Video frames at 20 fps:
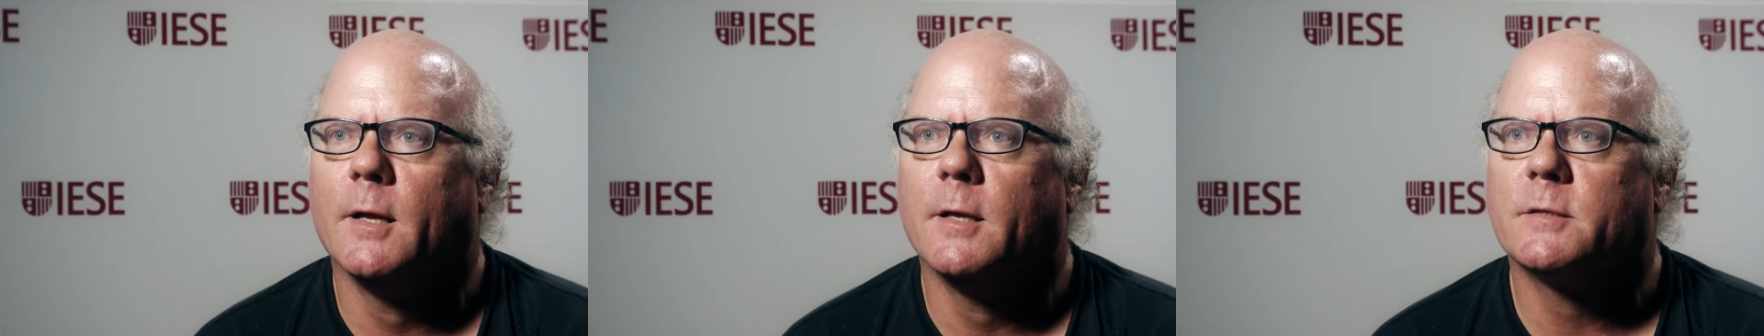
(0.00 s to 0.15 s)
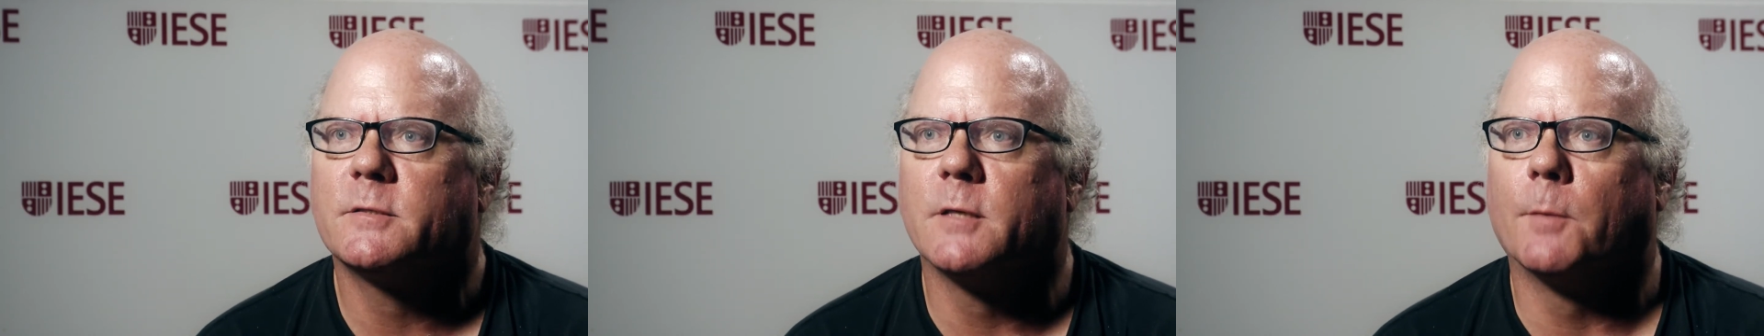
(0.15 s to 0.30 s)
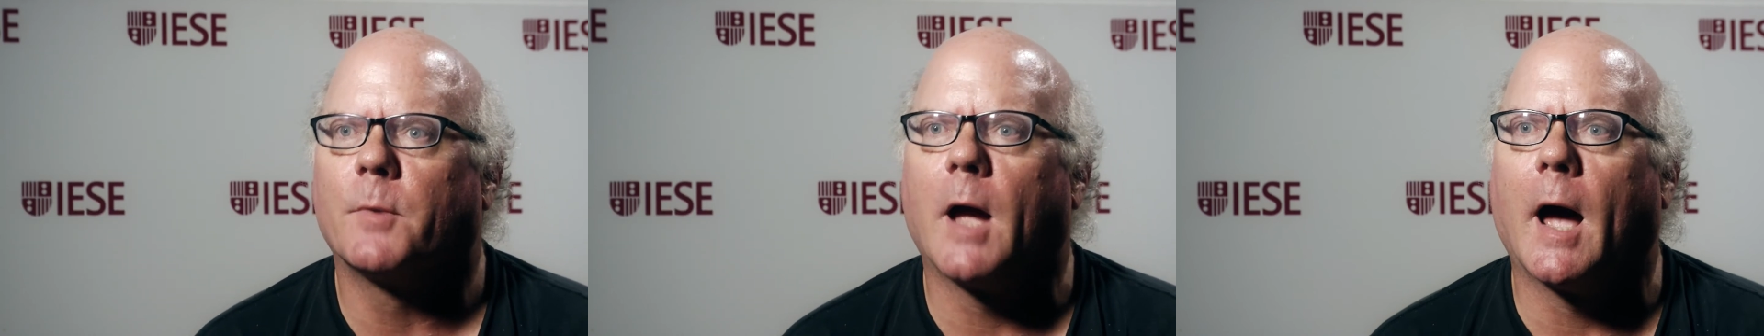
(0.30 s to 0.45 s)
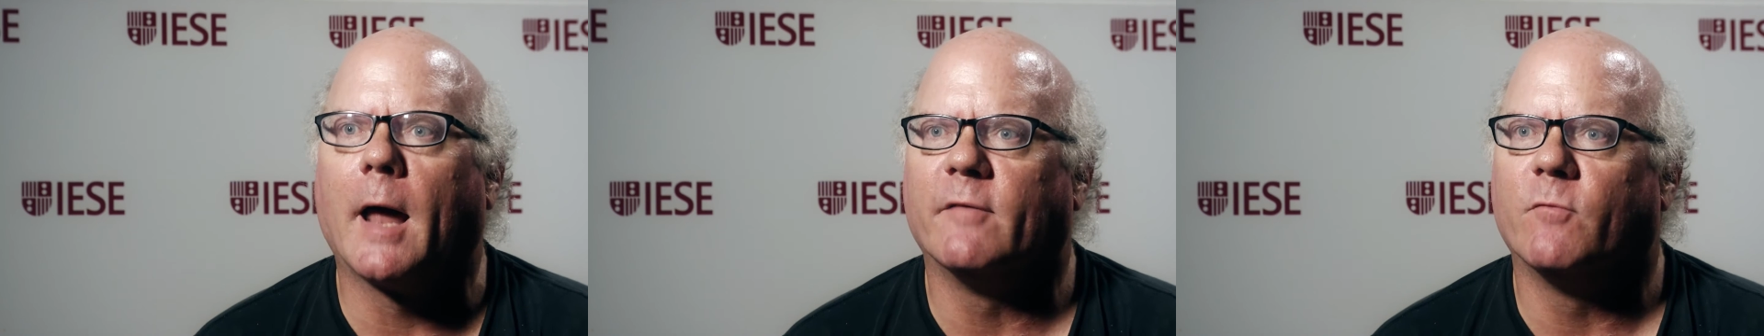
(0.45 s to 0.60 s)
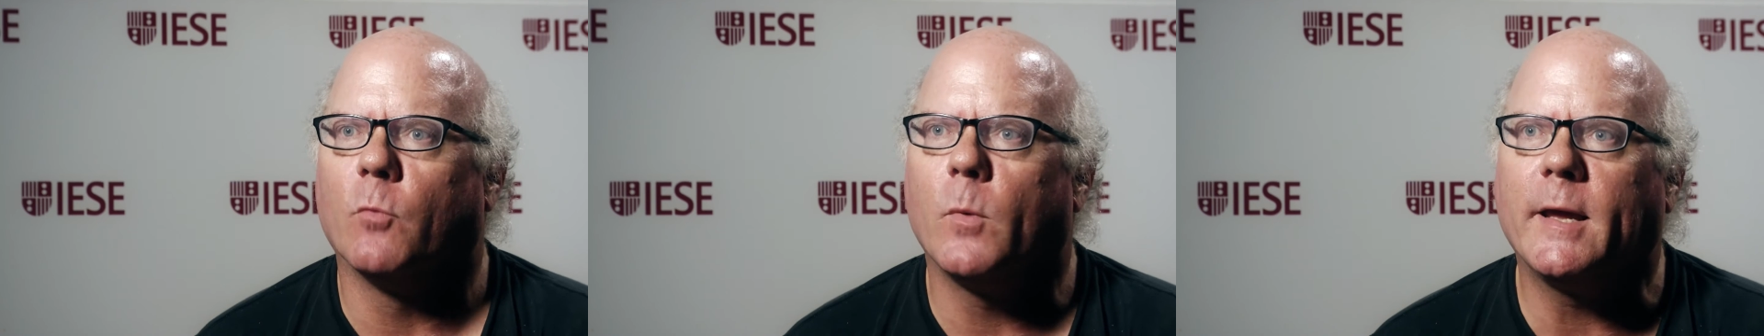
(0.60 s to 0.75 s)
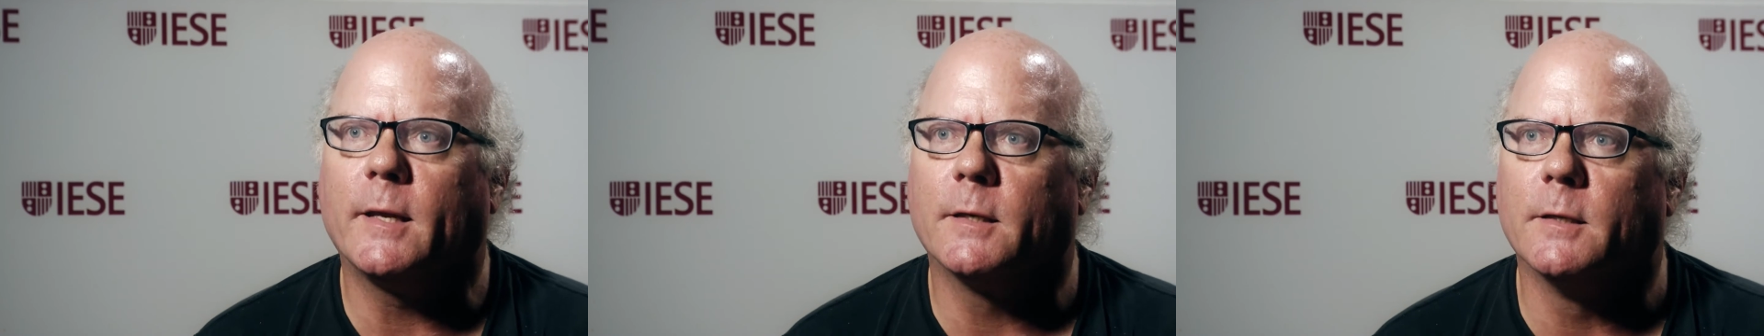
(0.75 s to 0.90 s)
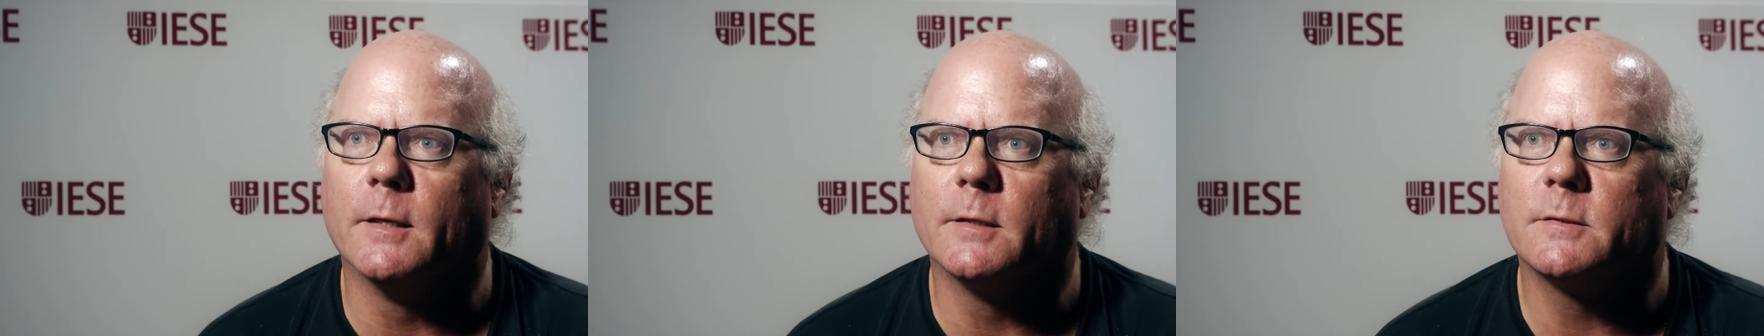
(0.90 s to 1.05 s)
some kind of
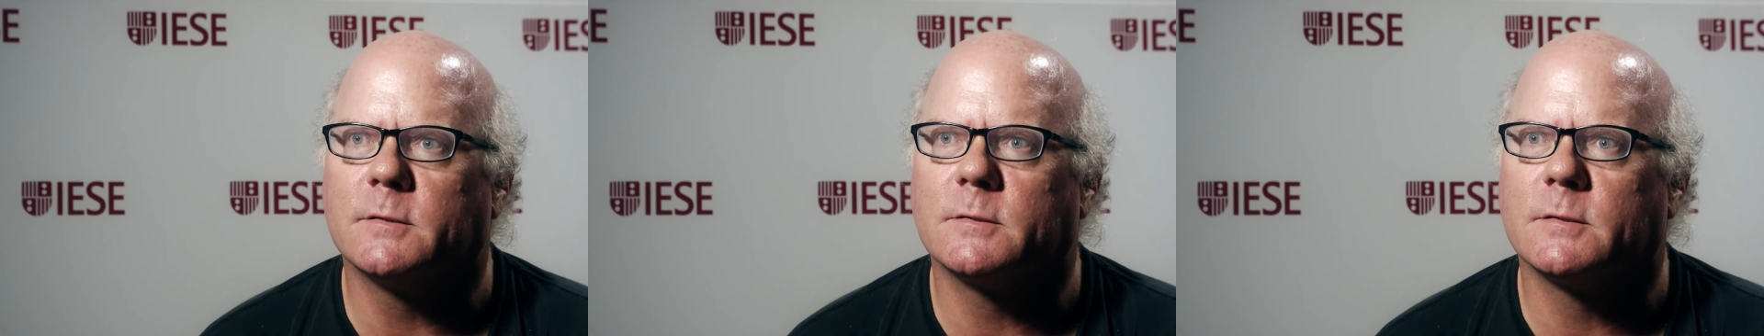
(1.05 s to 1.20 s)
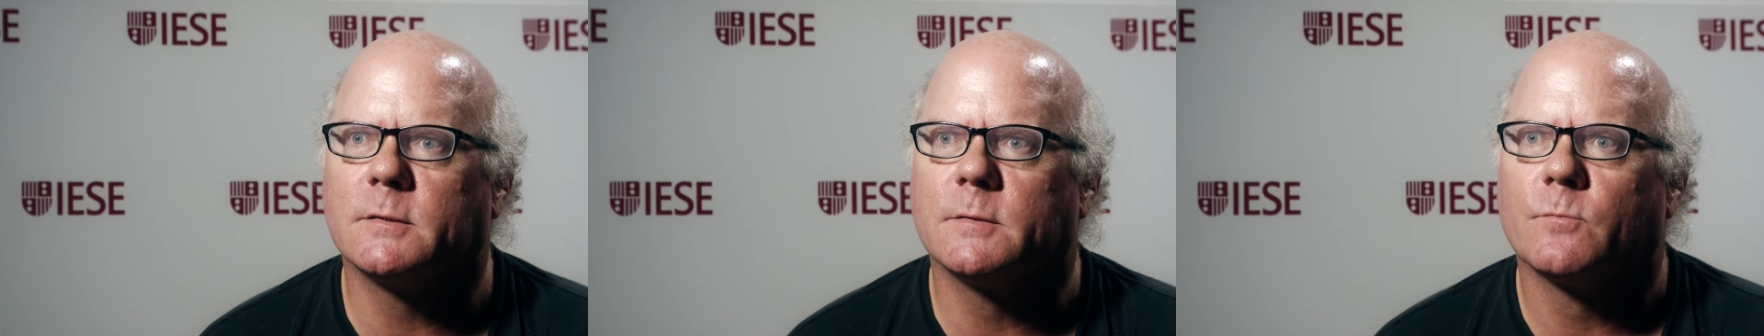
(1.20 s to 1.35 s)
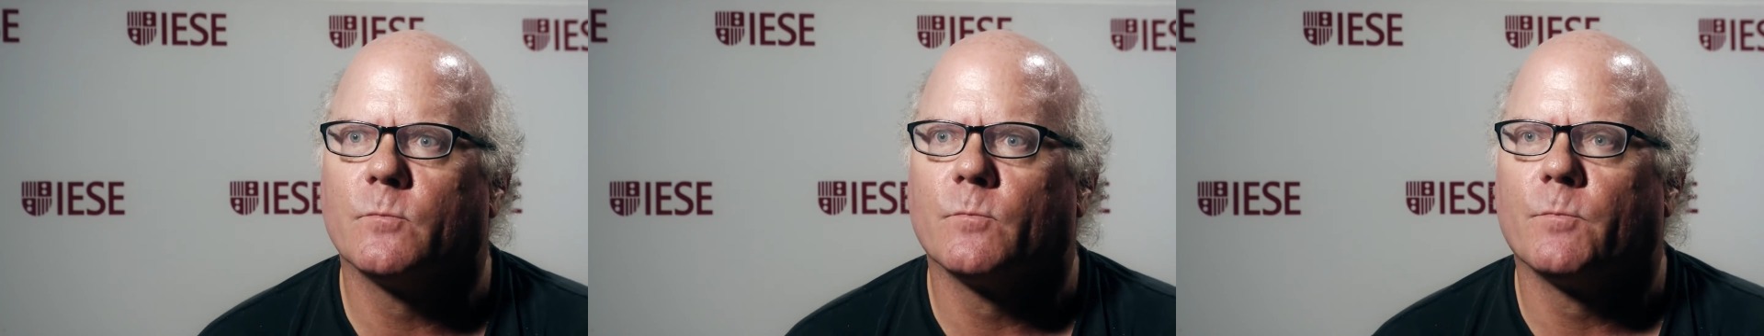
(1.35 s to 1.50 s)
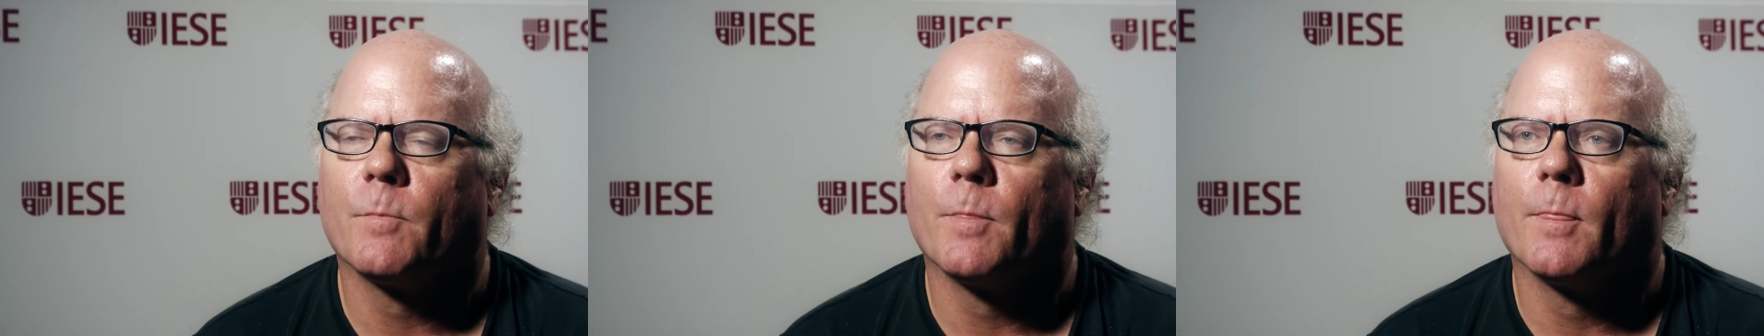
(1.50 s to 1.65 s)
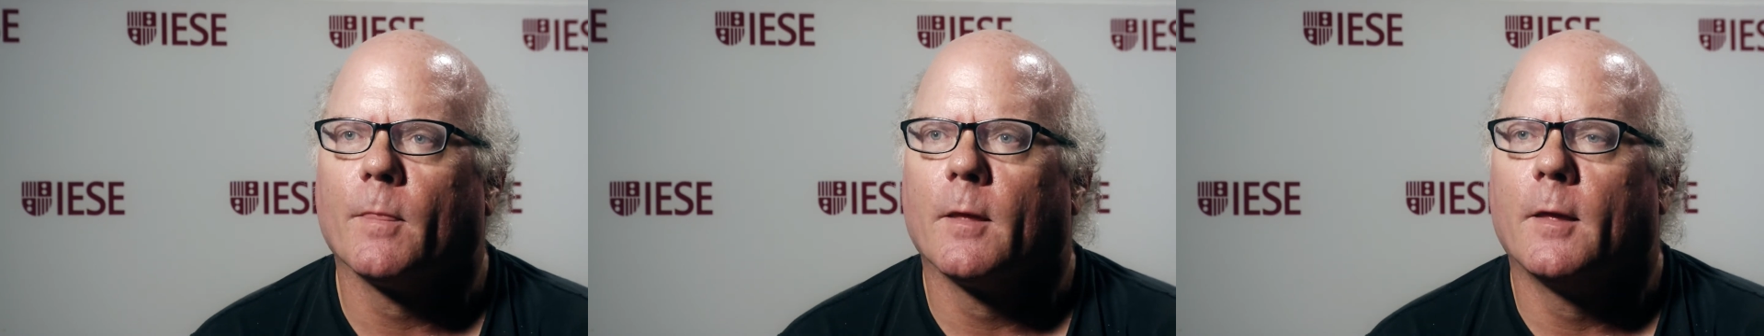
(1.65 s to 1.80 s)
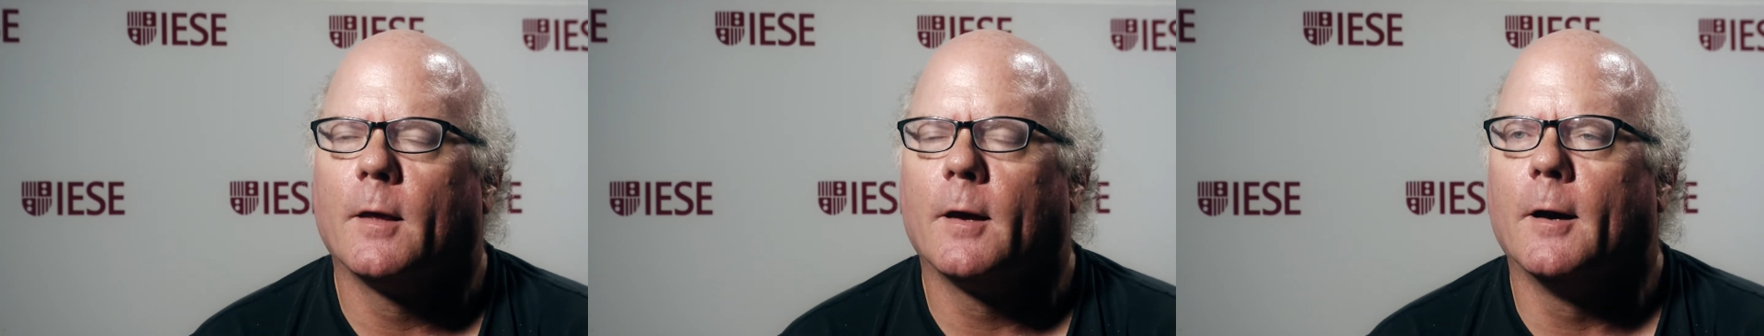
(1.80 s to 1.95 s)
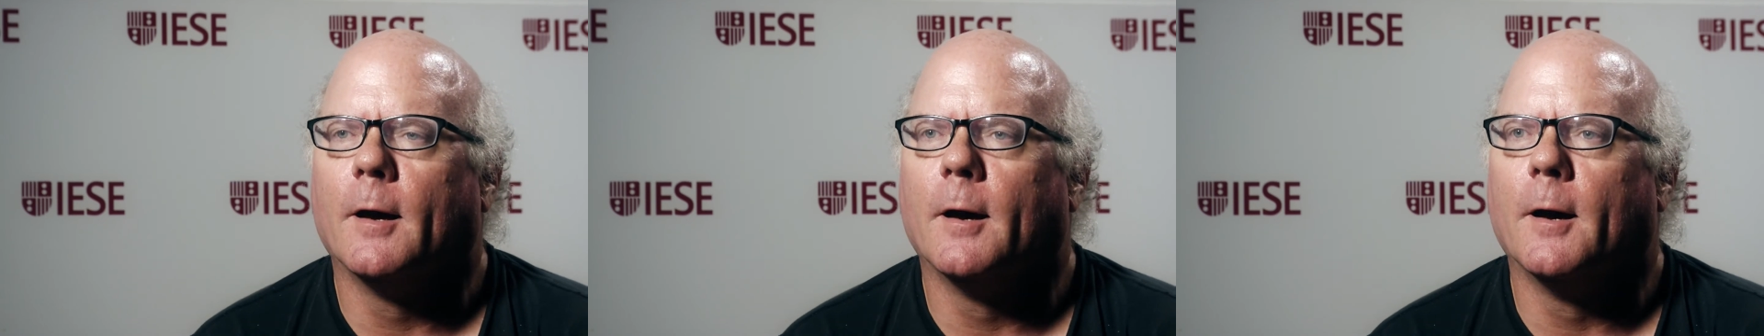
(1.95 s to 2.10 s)
weakness,
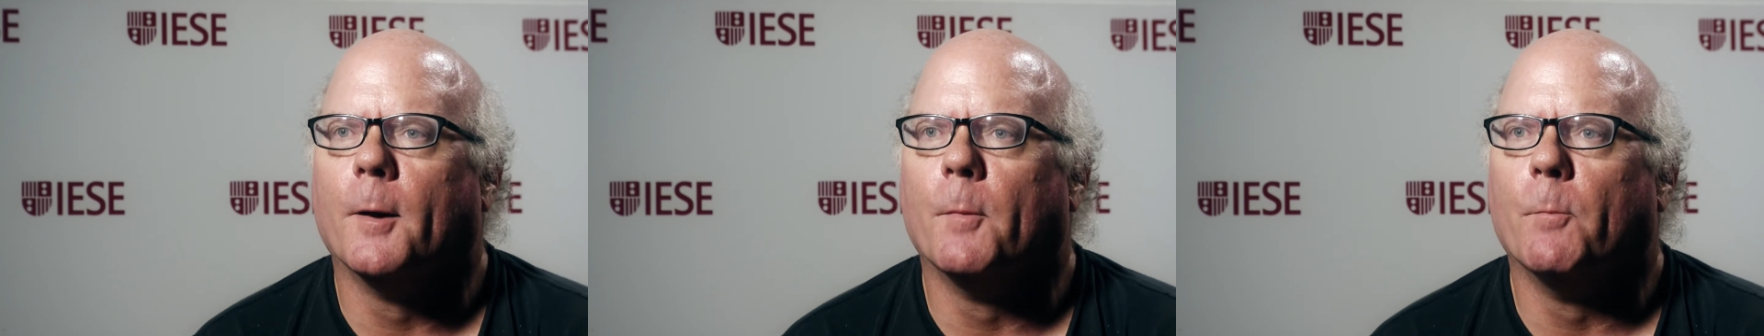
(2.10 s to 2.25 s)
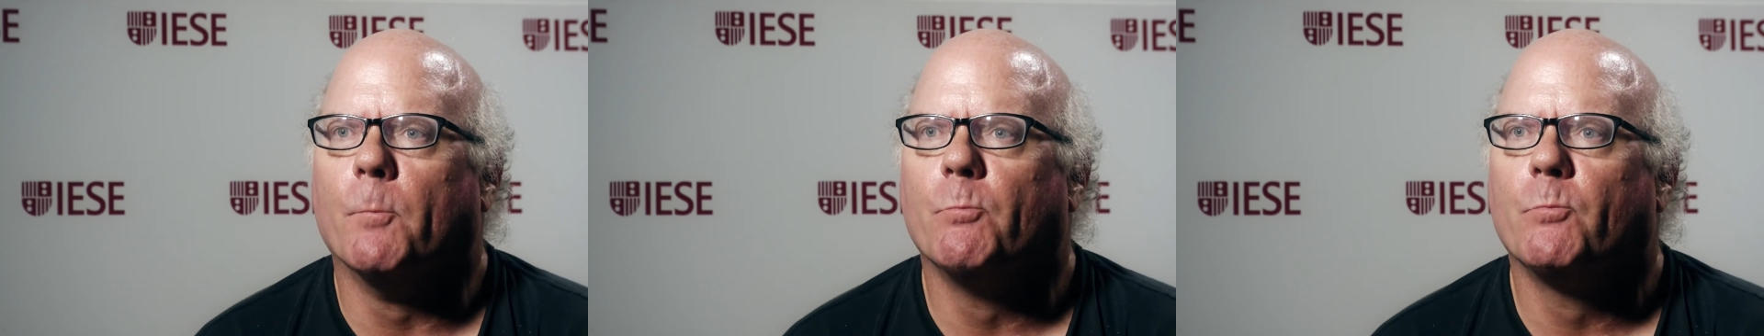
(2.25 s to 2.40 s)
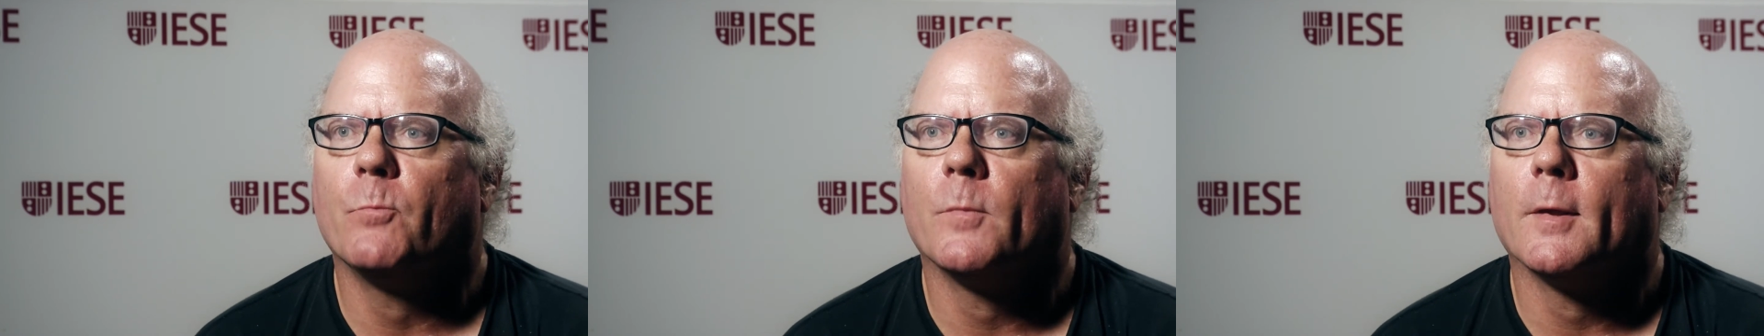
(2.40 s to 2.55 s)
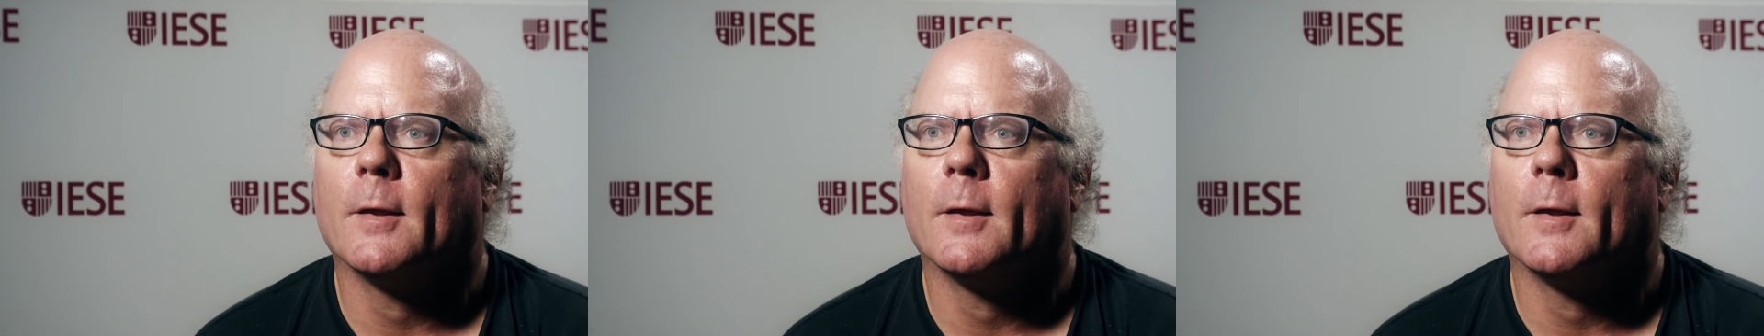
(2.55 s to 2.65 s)
do